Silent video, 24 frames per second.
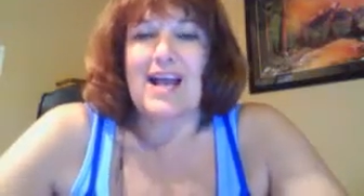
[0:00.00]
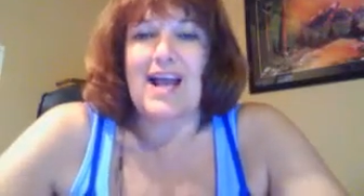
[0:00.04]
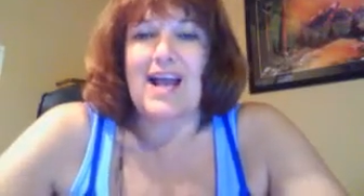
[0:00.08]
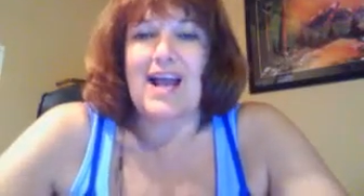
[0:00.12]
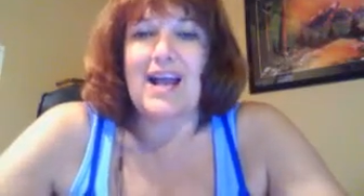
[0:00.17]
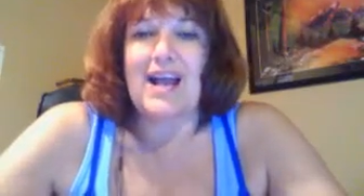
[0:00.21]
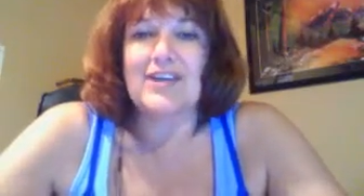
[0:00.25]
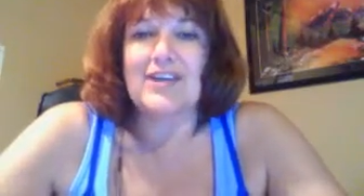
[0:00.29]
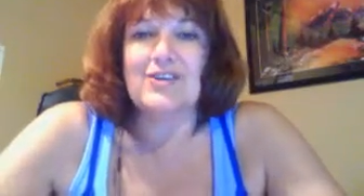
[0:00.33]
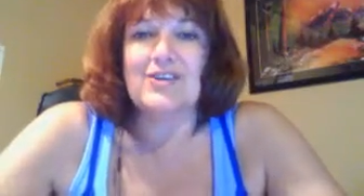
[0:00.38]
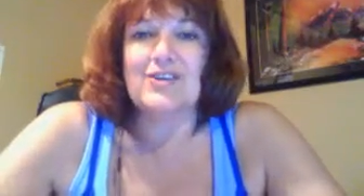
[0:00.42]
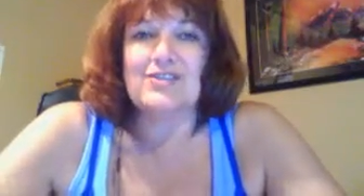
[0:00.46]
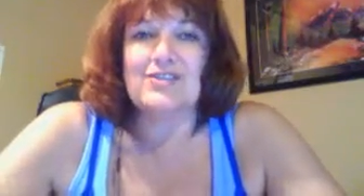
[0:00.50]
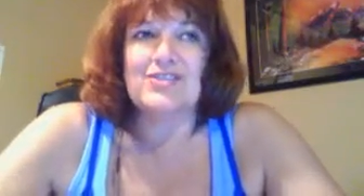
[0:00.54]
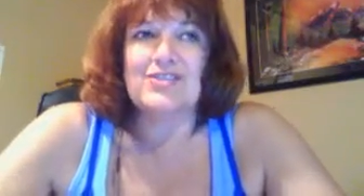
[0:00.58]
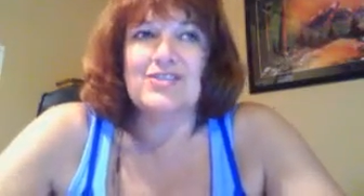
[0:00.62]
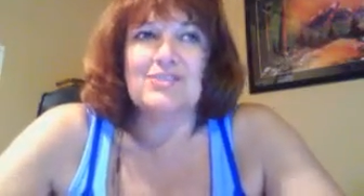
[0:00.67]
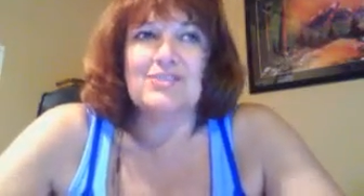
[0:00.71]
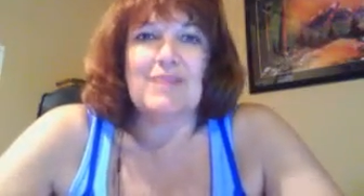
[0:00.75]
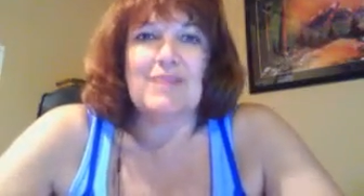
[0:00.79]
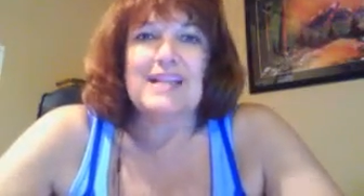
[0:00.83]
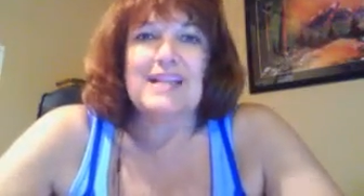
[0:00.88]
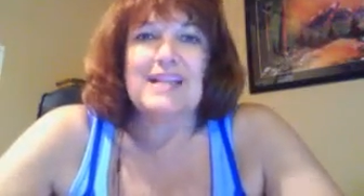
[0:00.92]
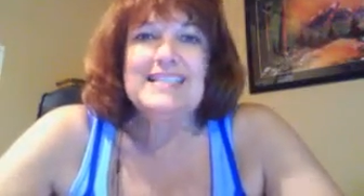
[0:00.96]
I could have
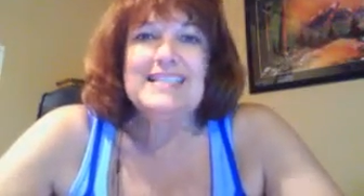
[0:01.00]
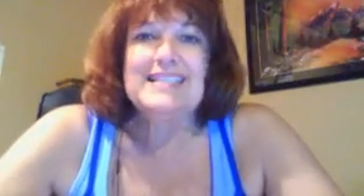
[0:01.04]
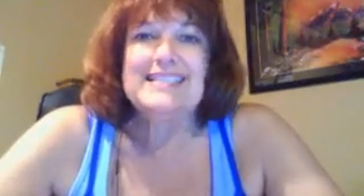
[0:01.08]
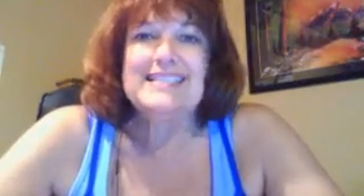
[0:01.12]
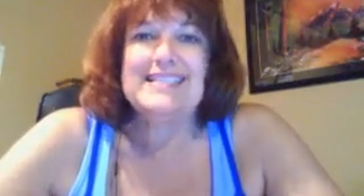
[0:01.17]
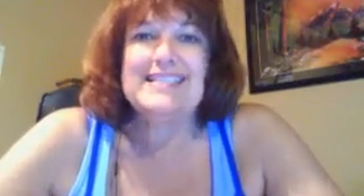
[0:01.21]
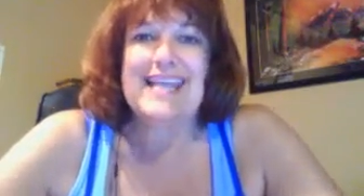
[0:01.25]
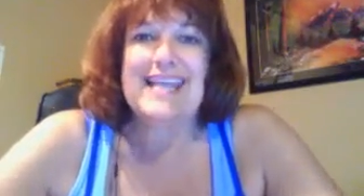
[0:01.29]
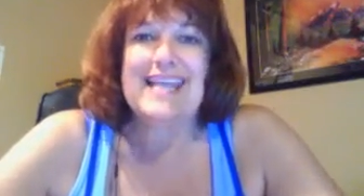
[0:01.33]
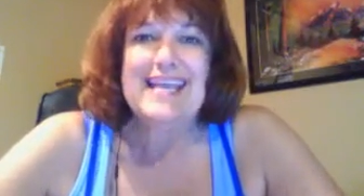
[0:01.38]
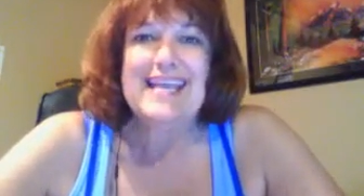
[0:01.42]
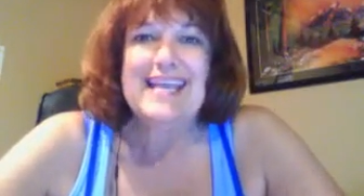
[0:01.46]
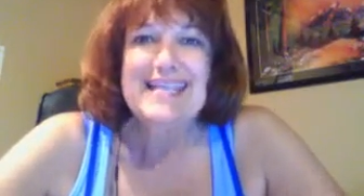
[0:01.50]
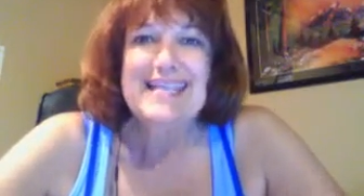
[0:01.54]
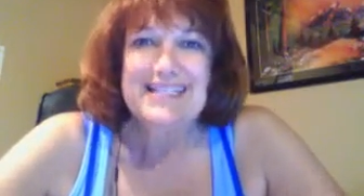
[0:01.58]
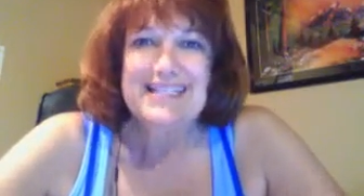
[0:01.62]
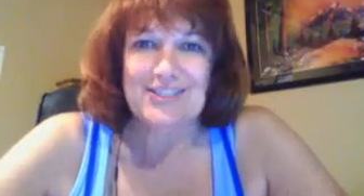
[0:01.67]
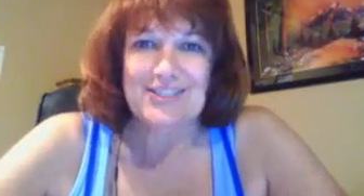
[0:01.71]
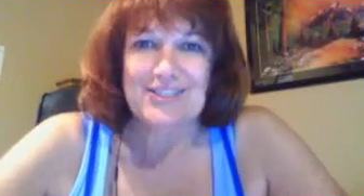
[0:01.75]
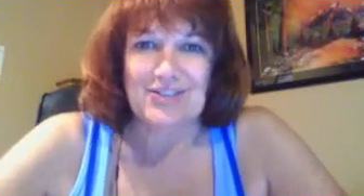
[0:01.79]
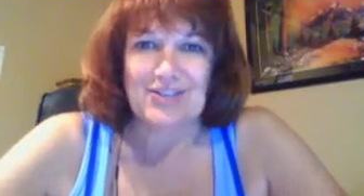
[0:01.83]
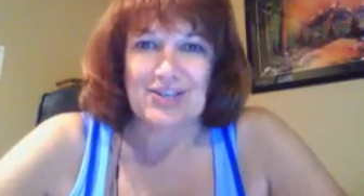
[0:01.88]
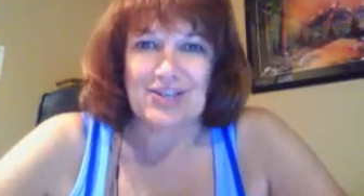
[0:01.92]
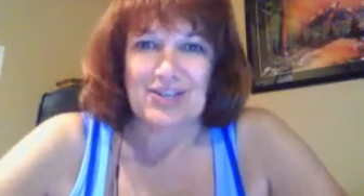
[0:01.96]
spent days
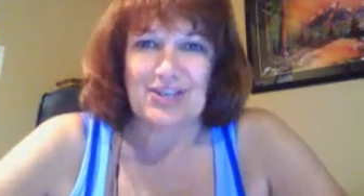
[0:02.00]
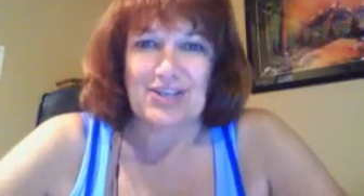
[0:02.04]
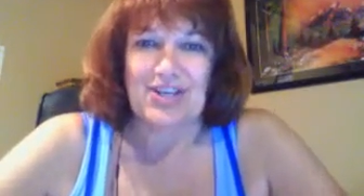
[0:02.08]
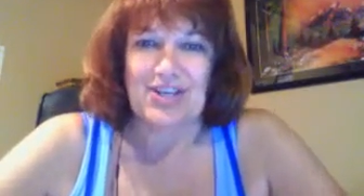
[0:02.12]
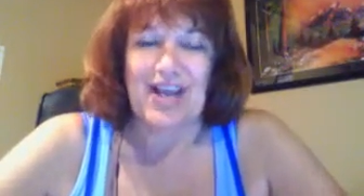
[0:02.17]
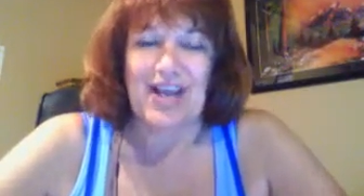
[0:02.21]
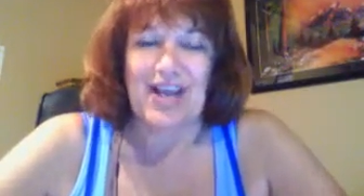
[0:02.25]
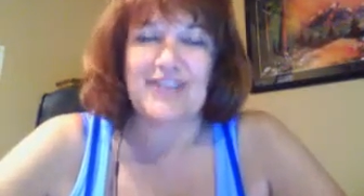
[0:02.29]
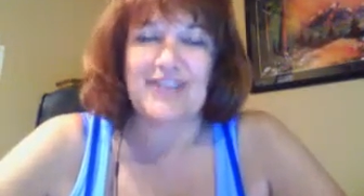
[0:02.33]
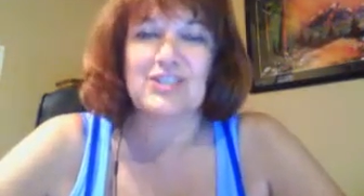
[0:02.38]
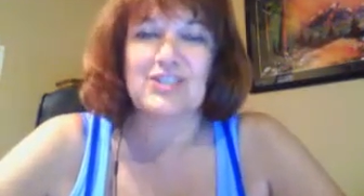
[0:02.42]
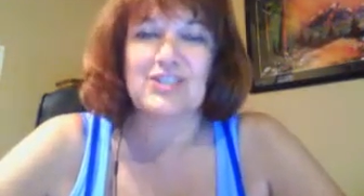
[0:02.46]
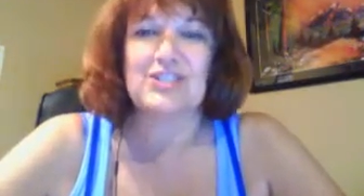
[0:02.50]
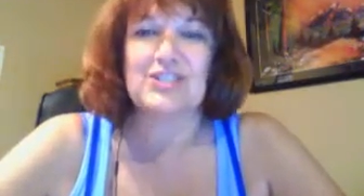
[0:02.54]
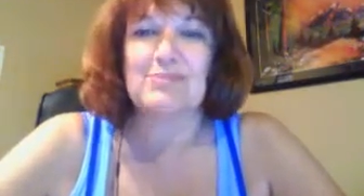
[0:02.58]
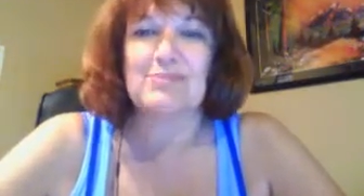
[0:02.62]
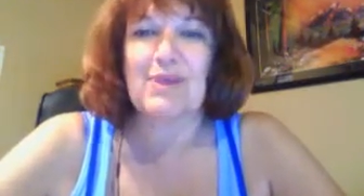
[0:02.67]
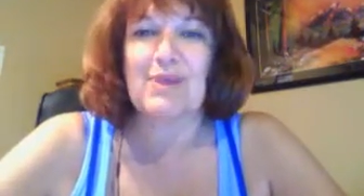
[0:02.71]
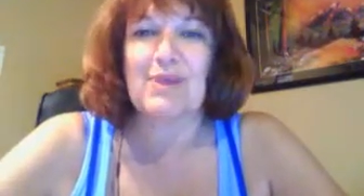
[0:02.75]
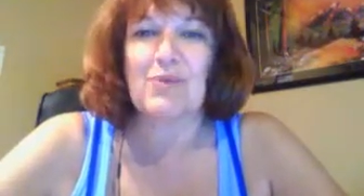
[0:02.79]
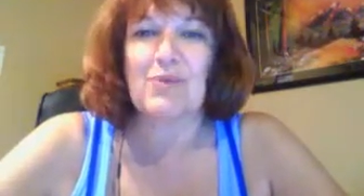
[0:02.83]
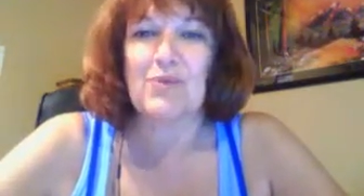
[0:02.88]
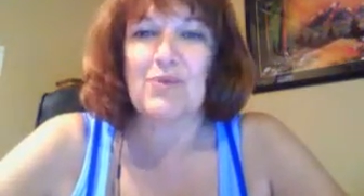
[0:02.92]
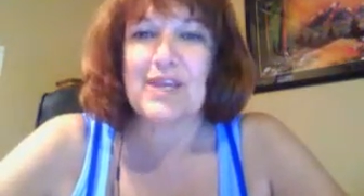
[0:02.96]
on. I could have
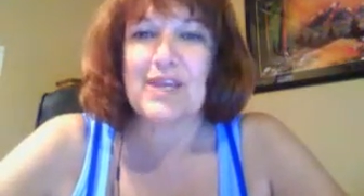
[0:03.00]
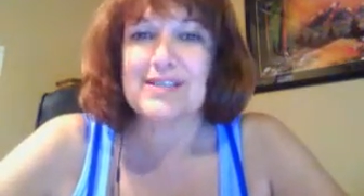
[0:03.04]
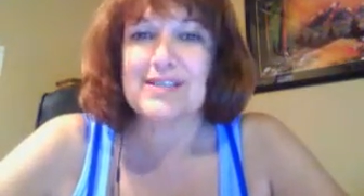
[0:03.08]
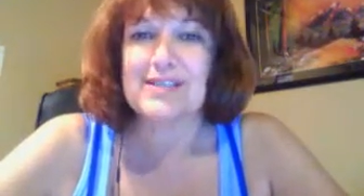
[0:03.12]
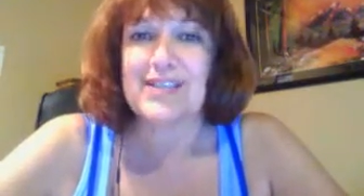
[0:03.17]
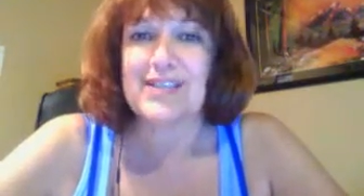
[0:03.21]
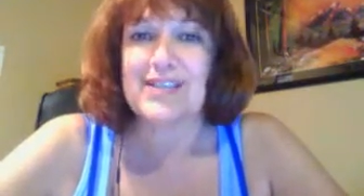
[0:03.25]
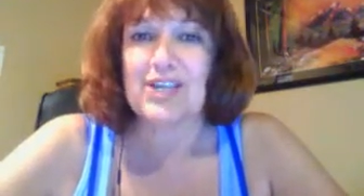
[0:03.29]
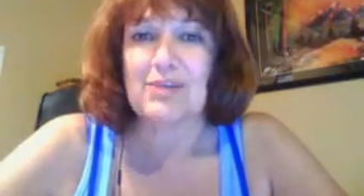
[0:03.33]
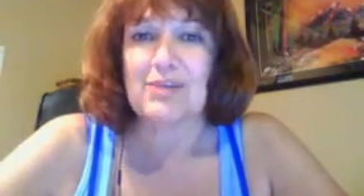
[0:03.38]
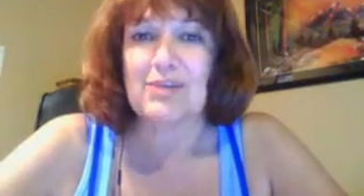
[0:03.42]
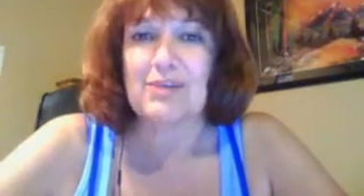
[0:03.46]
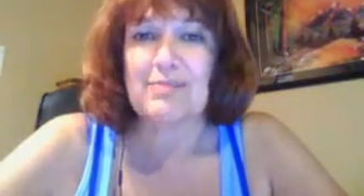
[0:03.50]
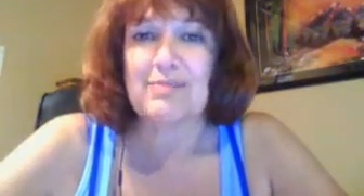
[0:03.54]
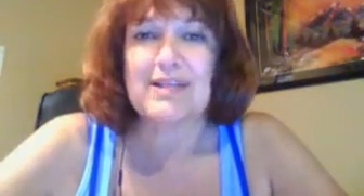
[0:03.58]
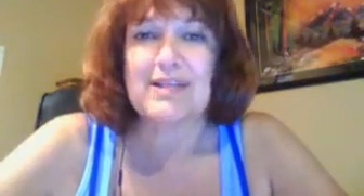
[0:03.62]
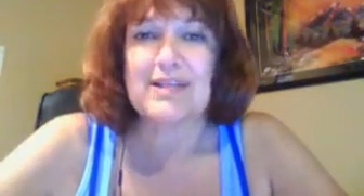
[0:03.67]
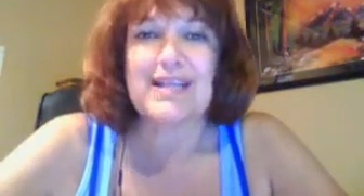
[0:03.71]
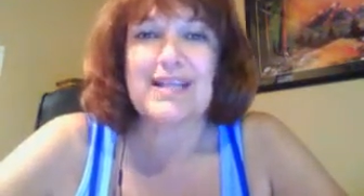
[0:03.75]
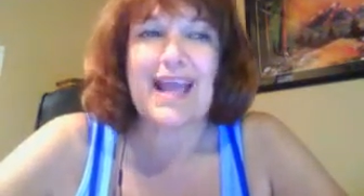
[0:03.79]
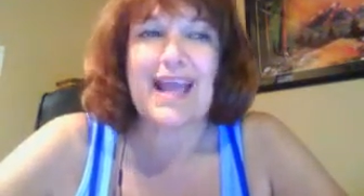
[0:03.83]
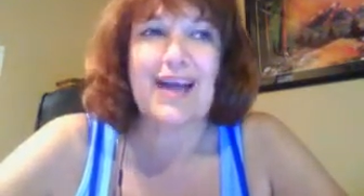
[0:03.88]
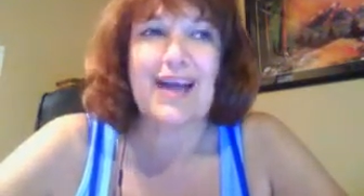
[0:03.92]
spent weeks. I could have been